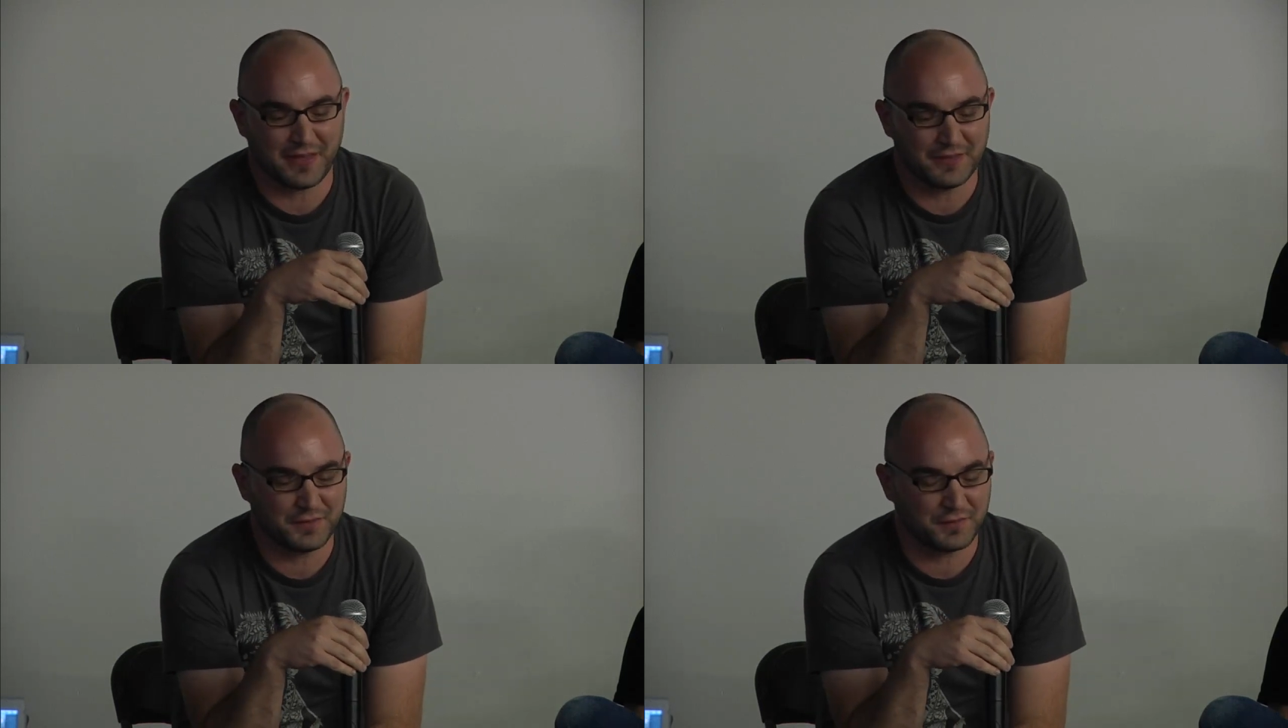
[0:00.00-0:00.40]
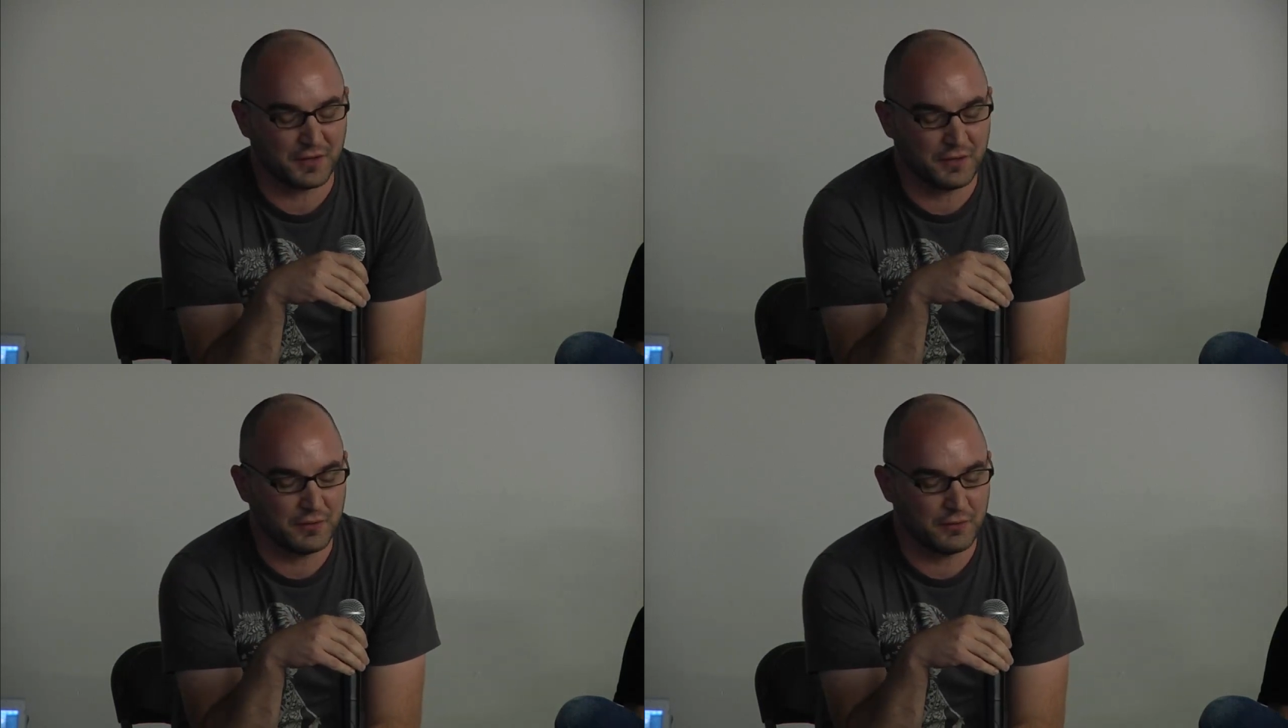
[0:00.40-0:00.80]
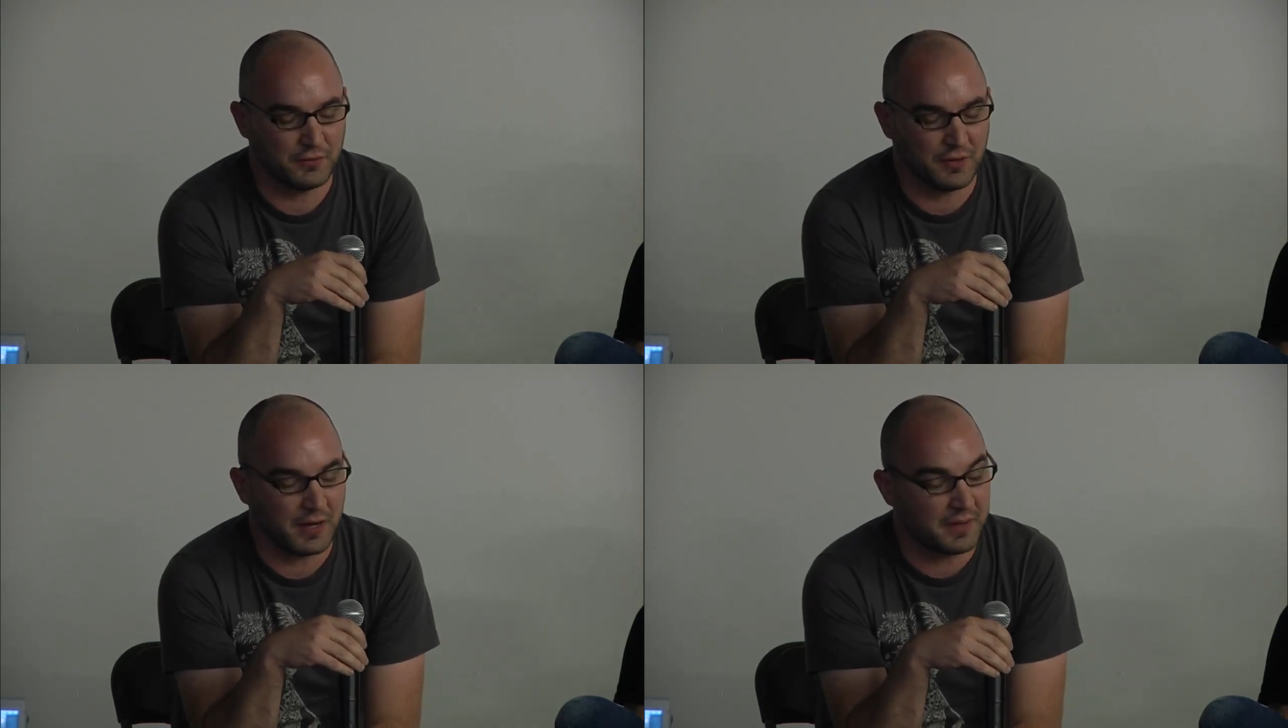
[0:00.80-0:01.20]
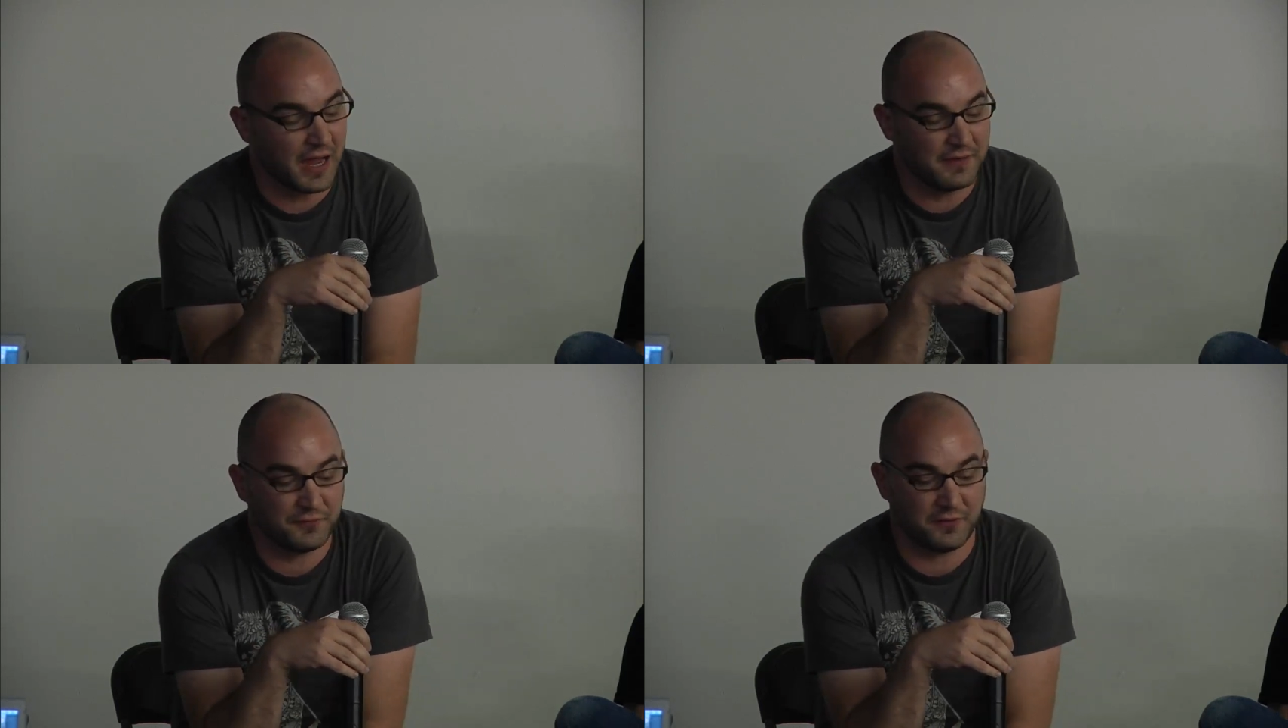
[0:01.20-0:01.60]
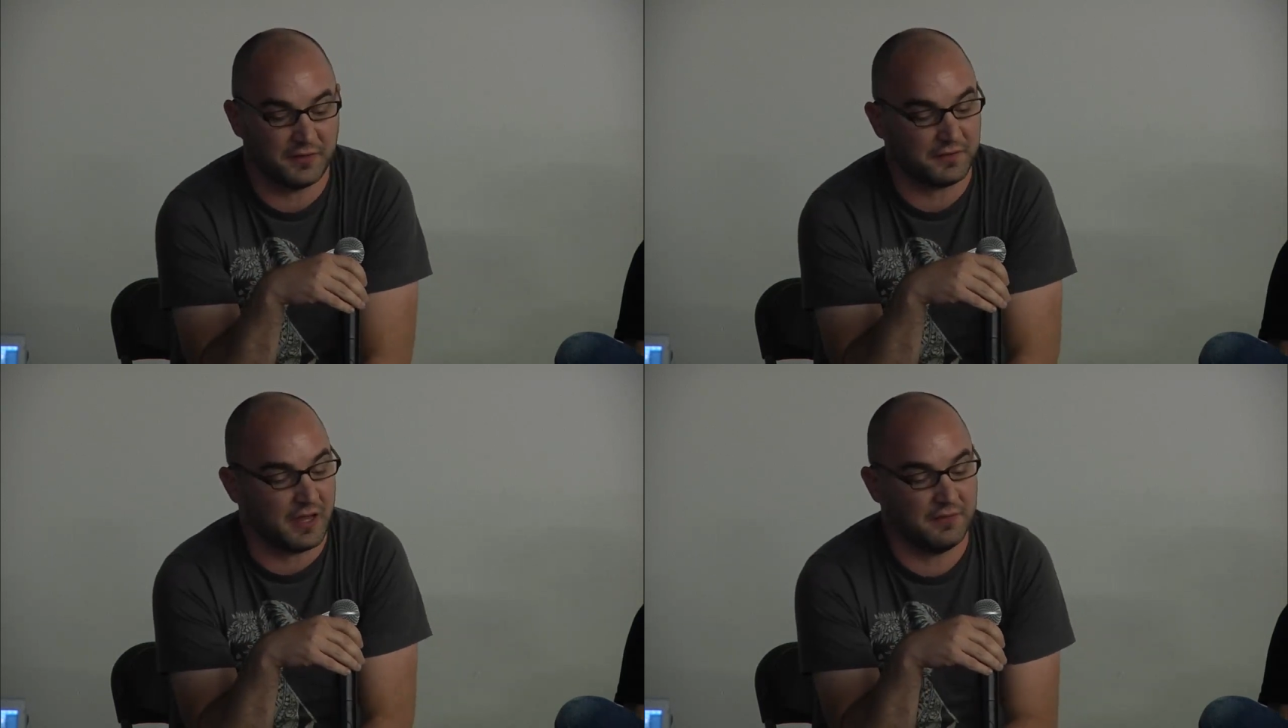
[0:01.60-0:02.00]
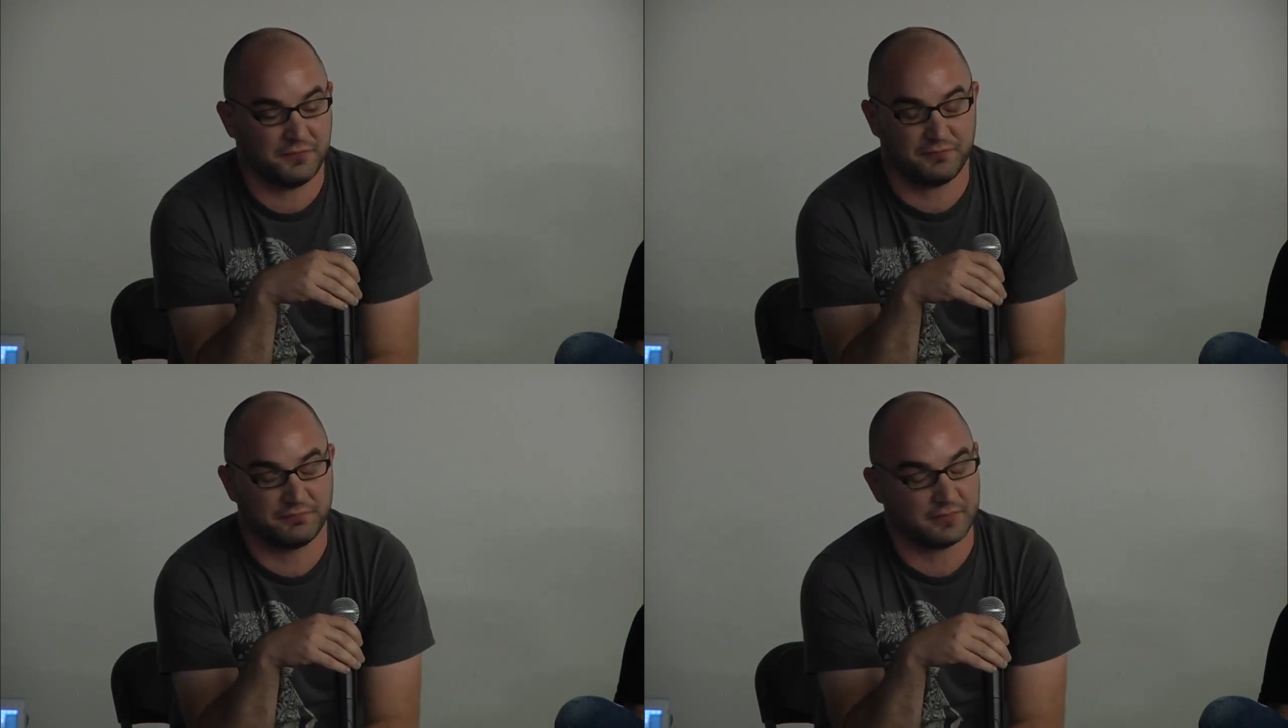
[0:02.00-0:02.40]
So I've